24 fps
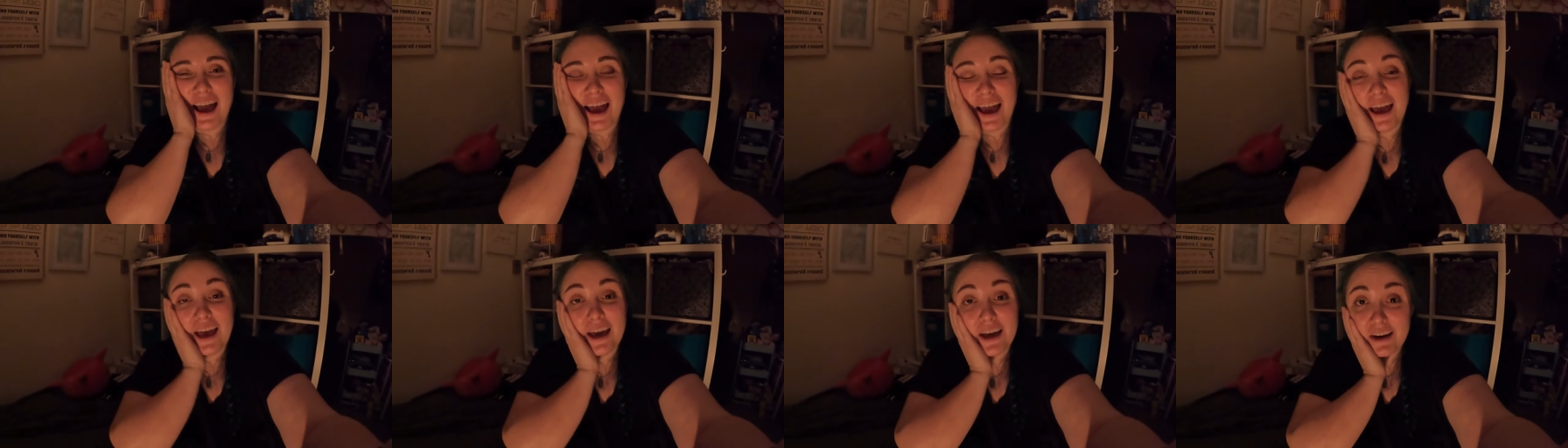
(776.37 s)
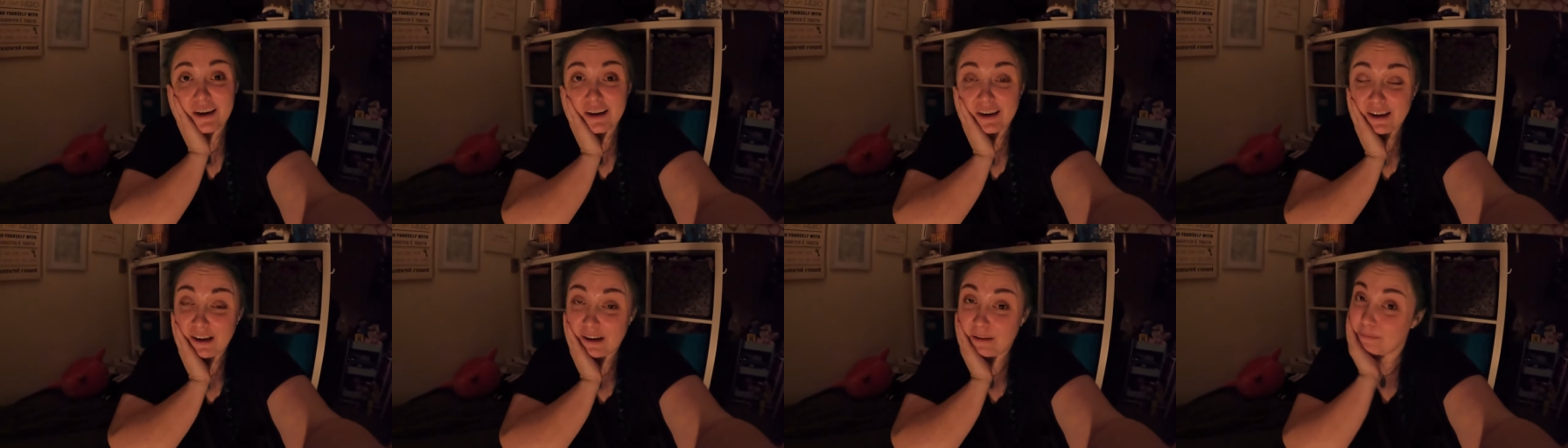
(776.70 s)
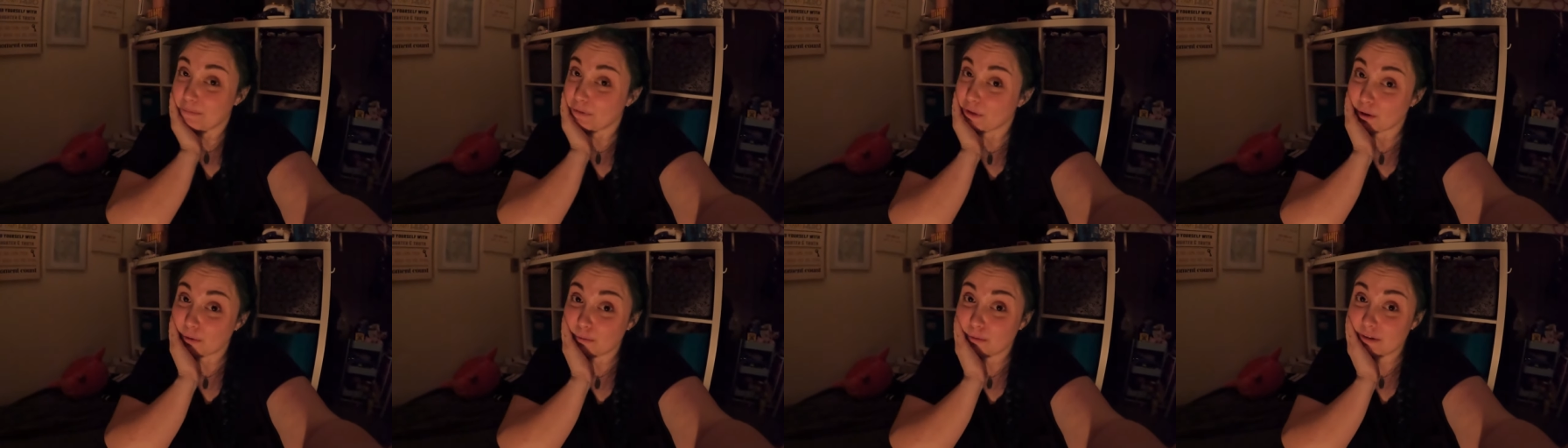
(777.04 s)
And
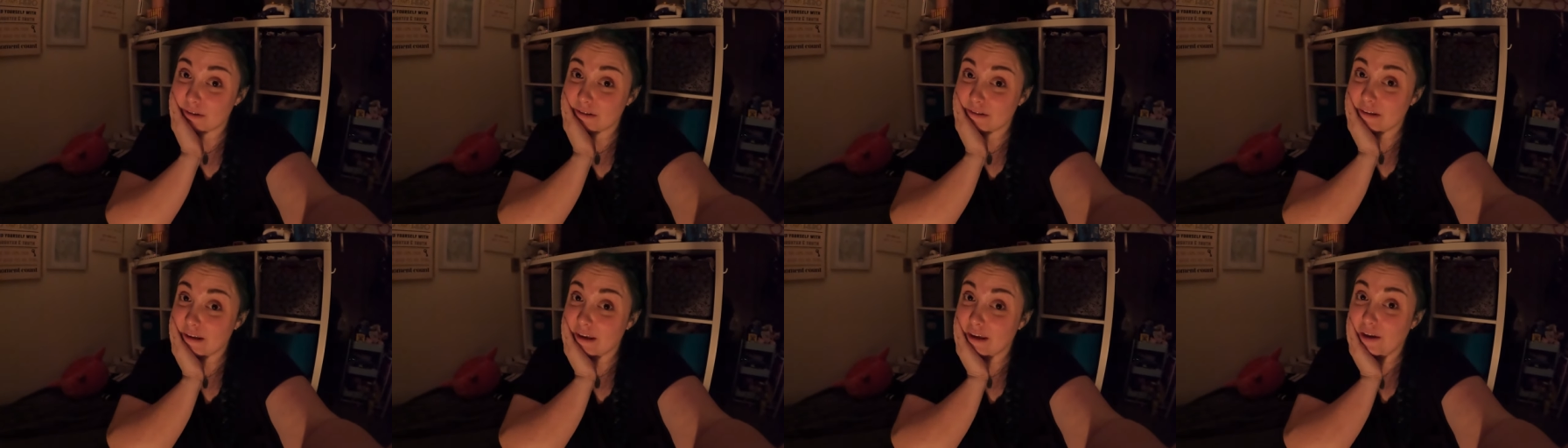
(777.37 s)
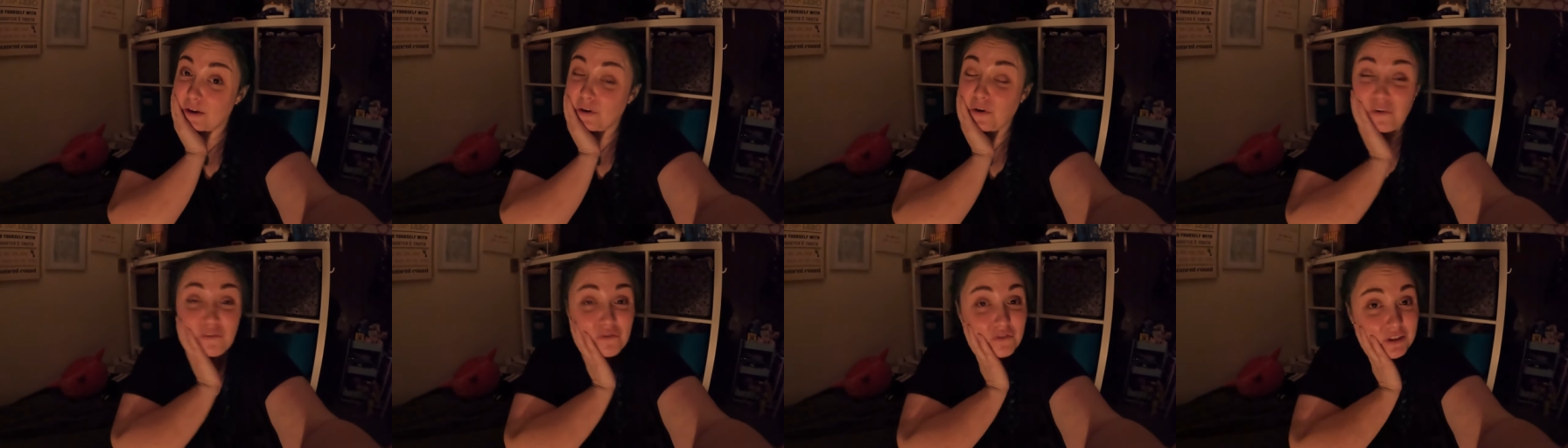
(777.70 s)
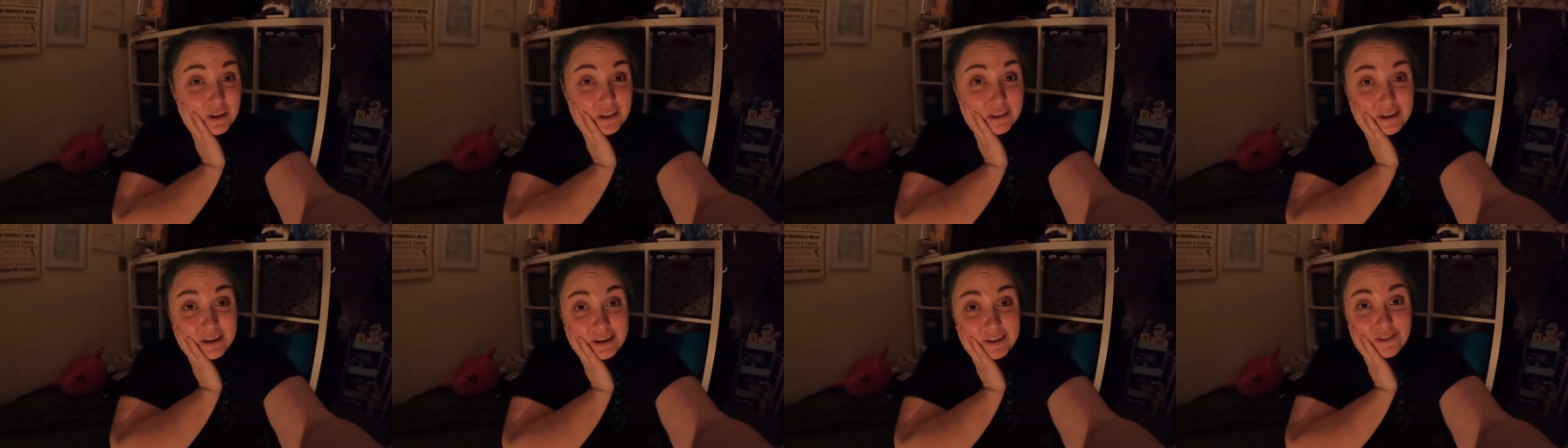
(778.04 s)
um, we'll see you
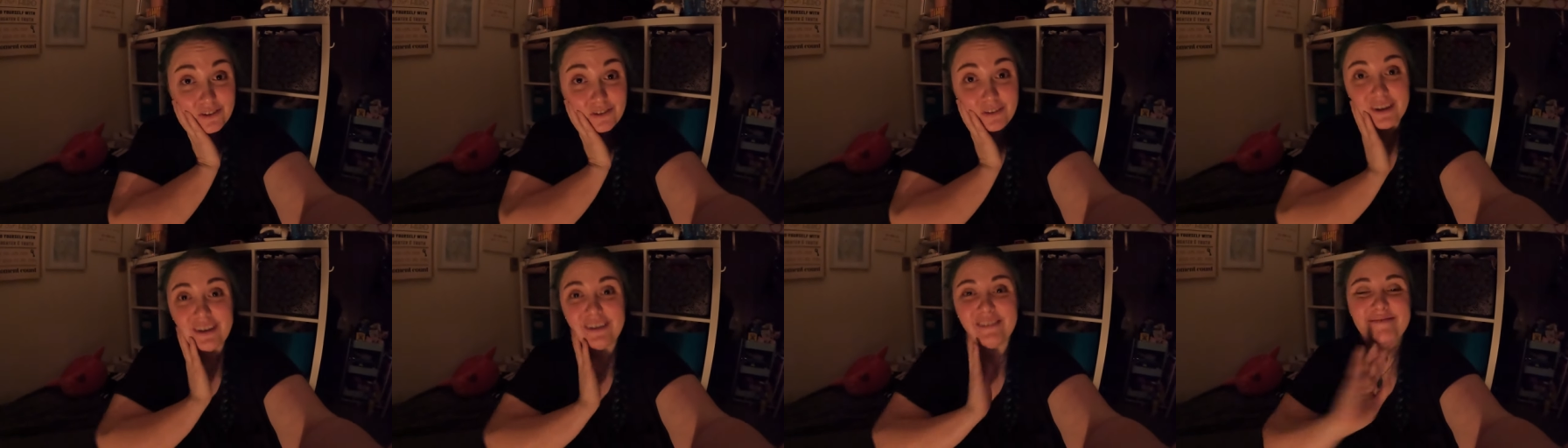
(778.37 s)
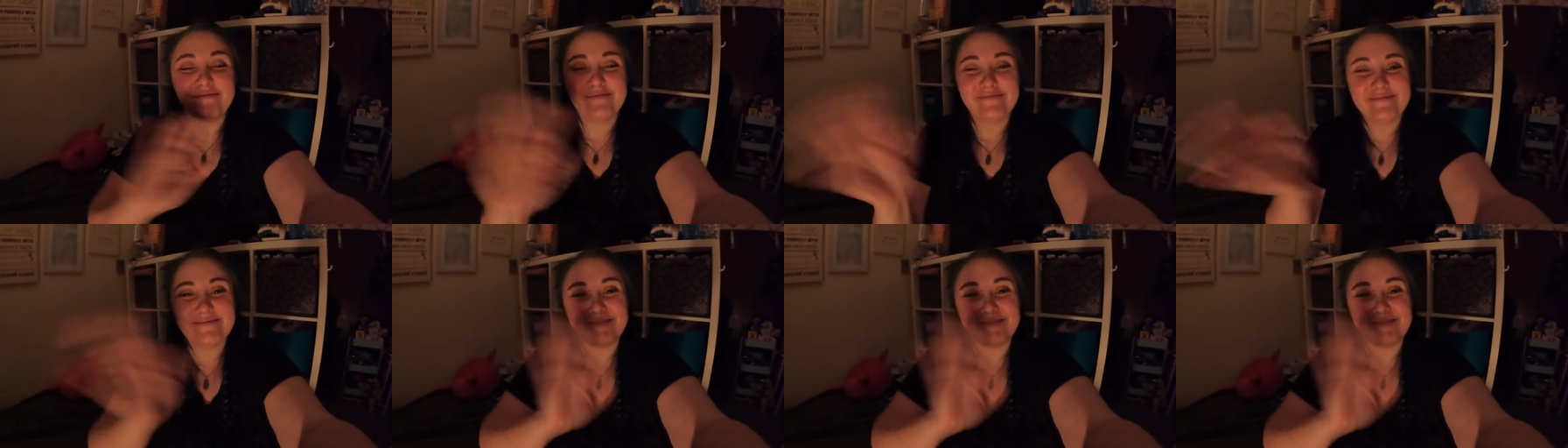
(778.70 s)
hopefully in the next one.